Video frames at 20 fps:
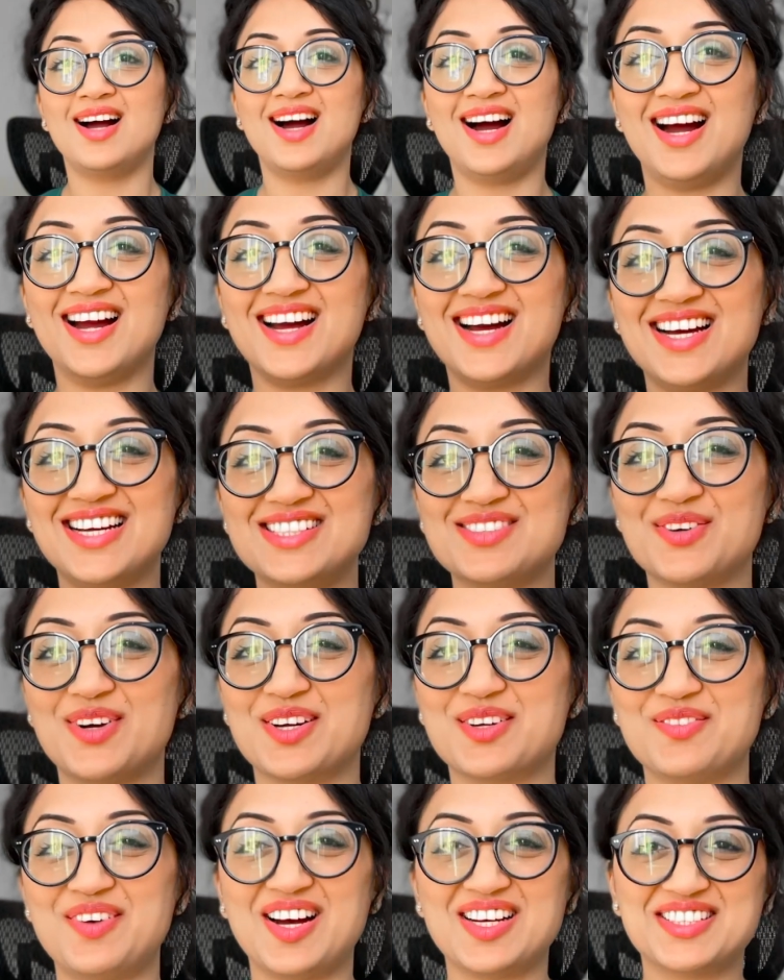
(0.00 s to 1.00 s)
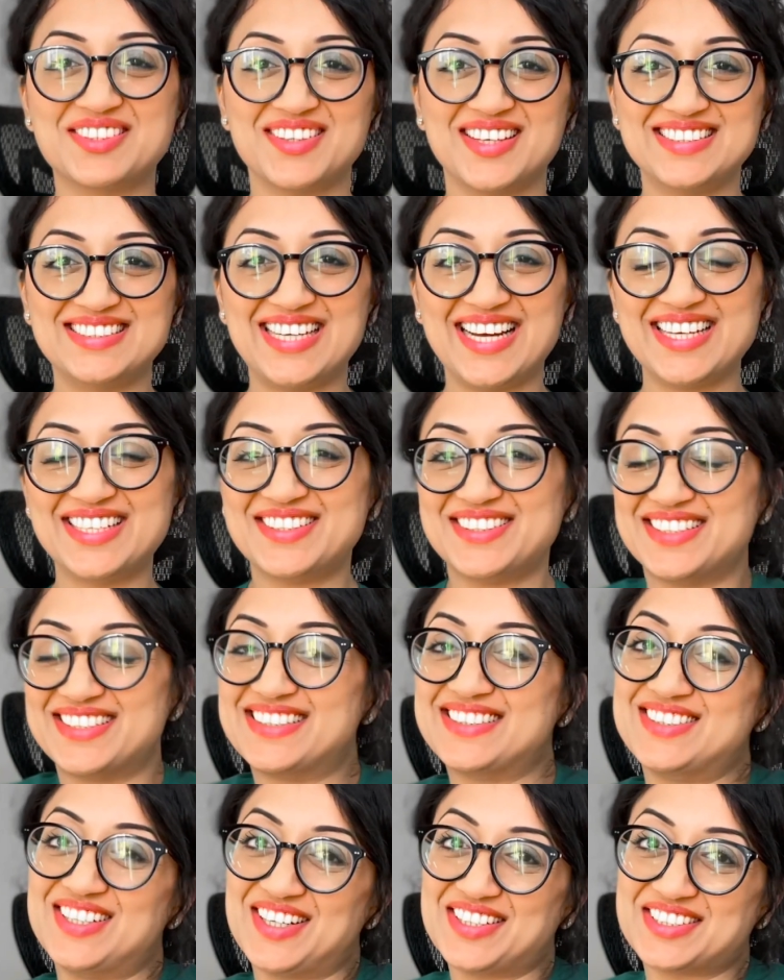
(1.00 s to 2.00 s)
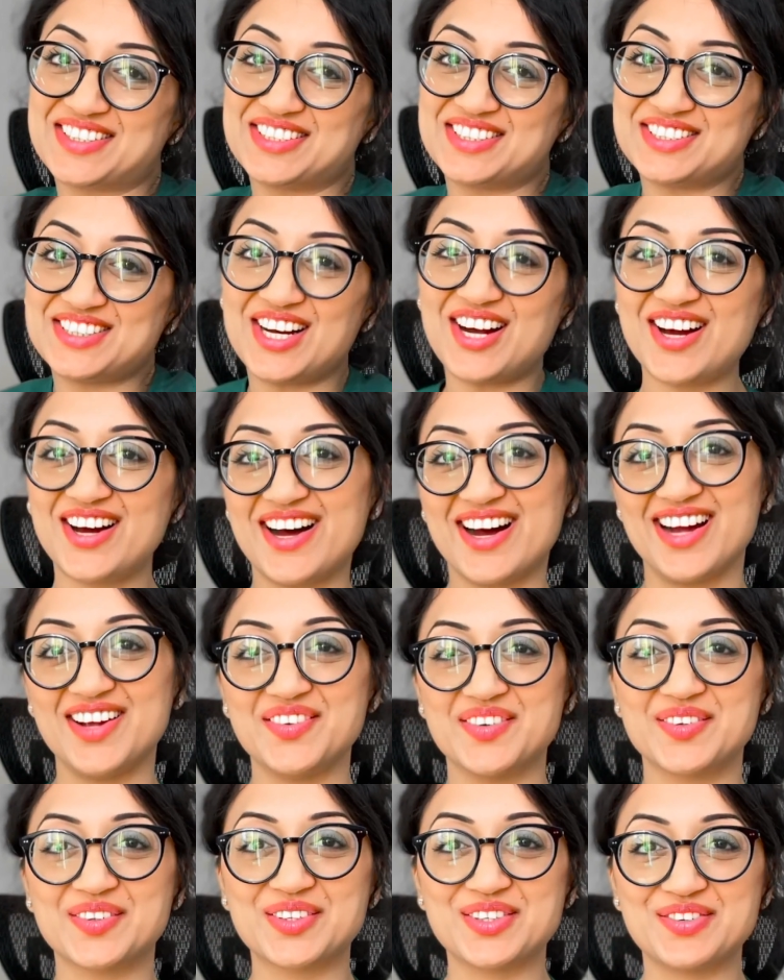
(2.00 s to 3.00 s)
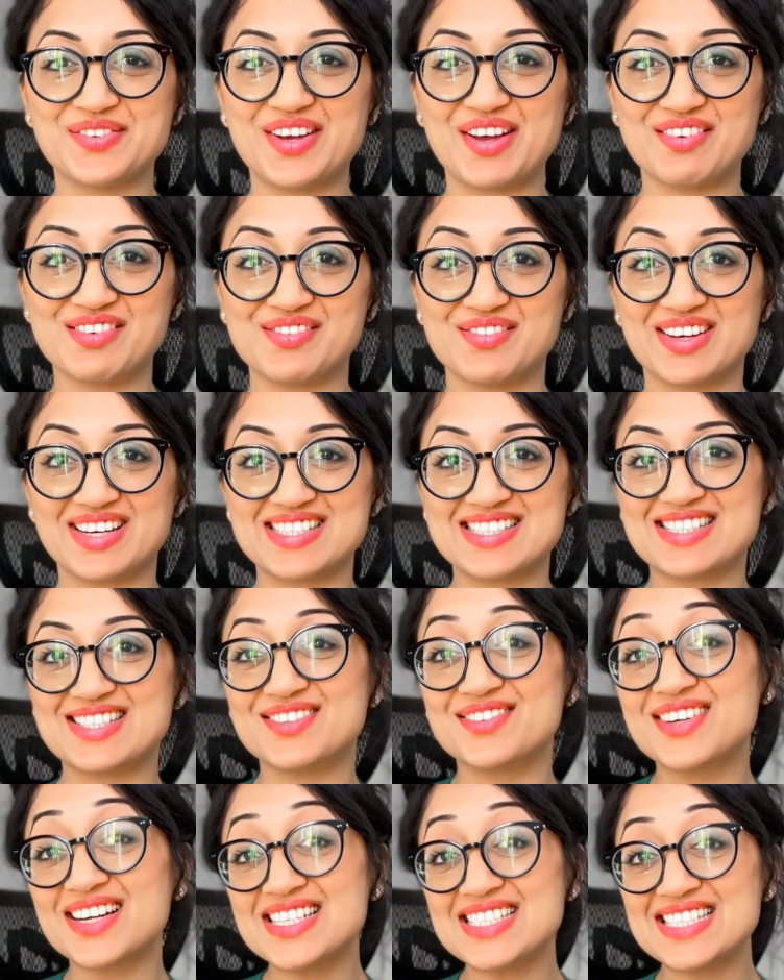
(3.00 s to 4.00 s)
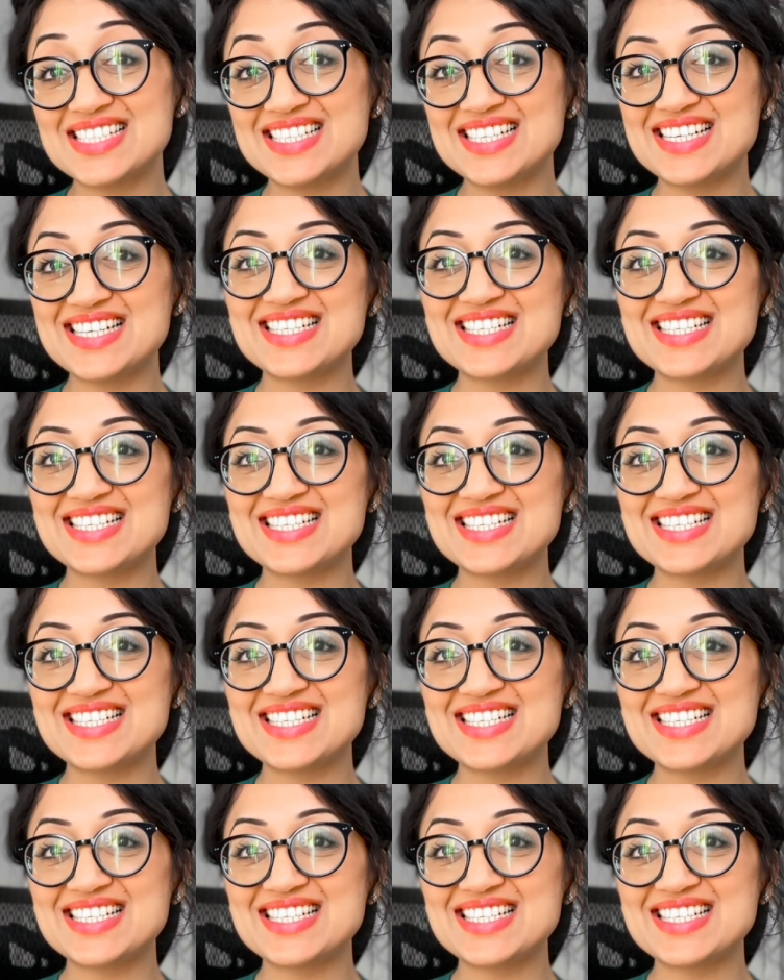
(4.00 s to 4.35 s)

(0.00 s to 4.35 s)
Hi guys, welcome back to my channel. It's Dr. Shaw. I'm a rural family medicine resident,